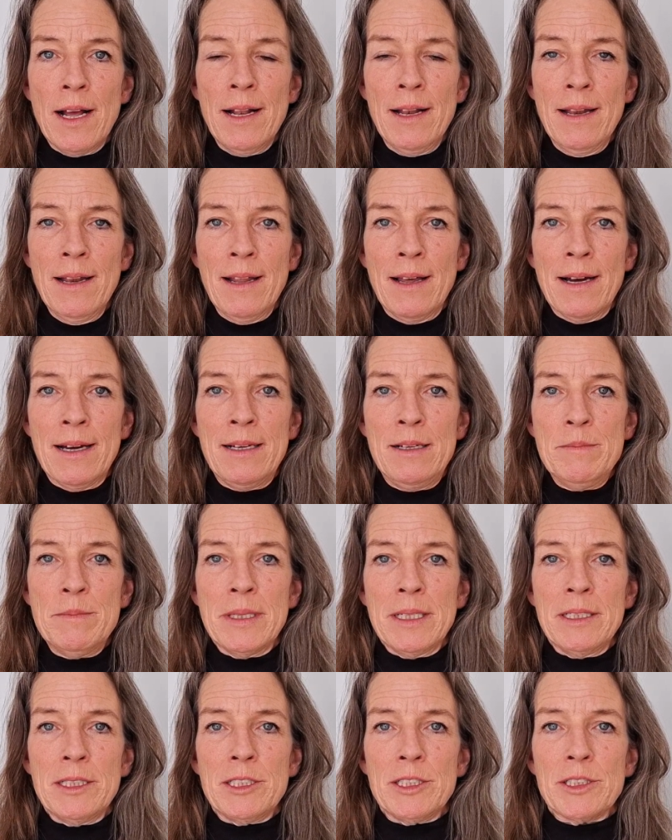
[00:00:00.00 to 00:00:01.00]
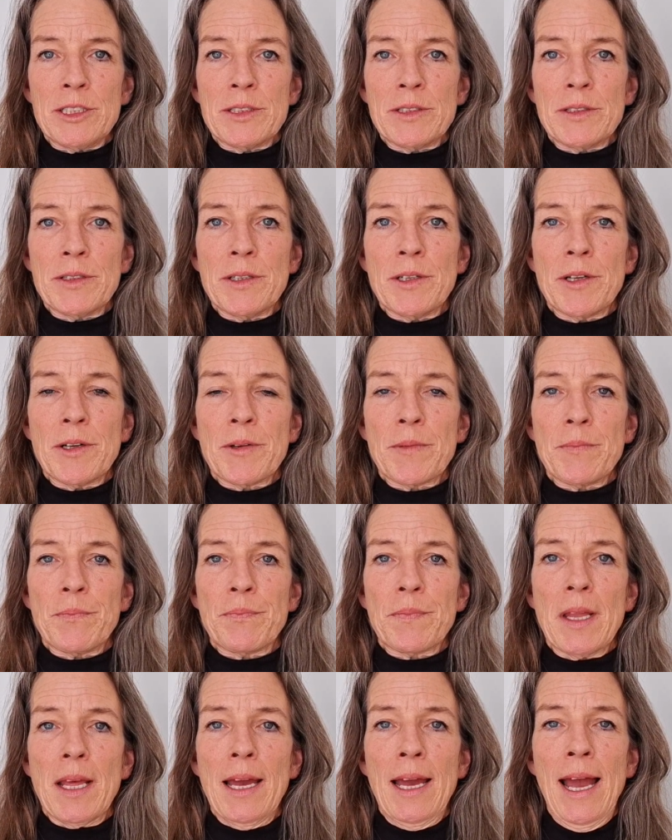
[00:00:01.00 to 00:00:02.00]
alignment,
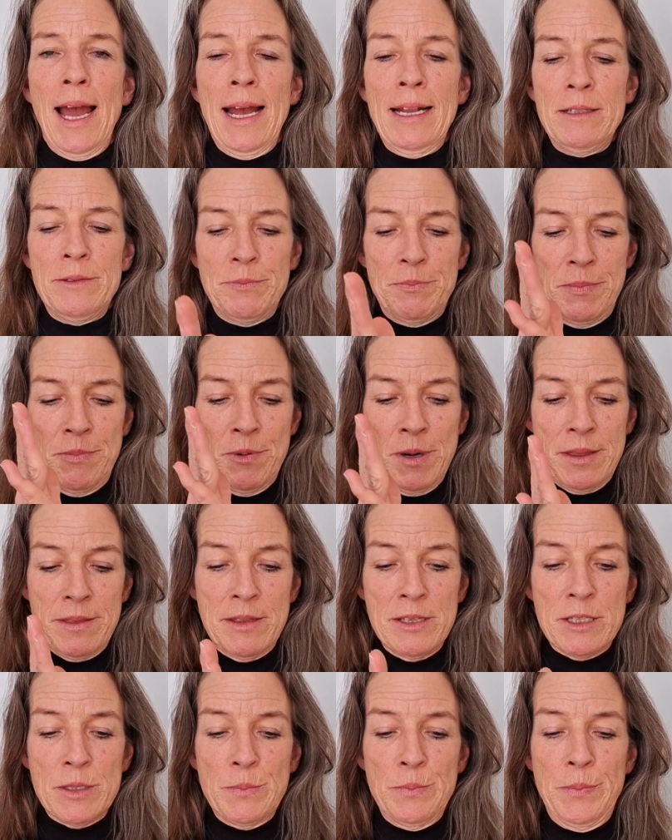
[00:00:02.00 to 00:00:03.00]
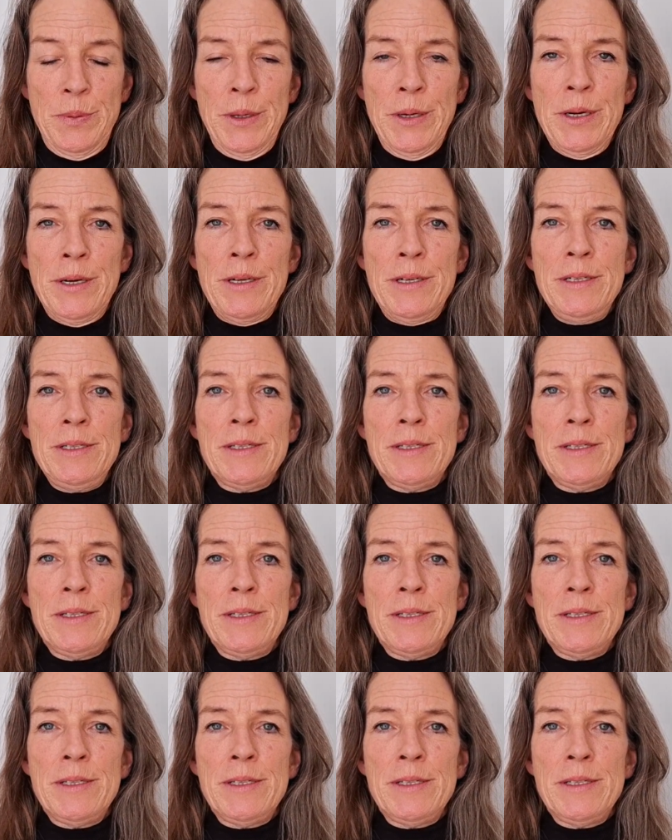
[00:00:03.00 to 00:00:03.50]
and with this pure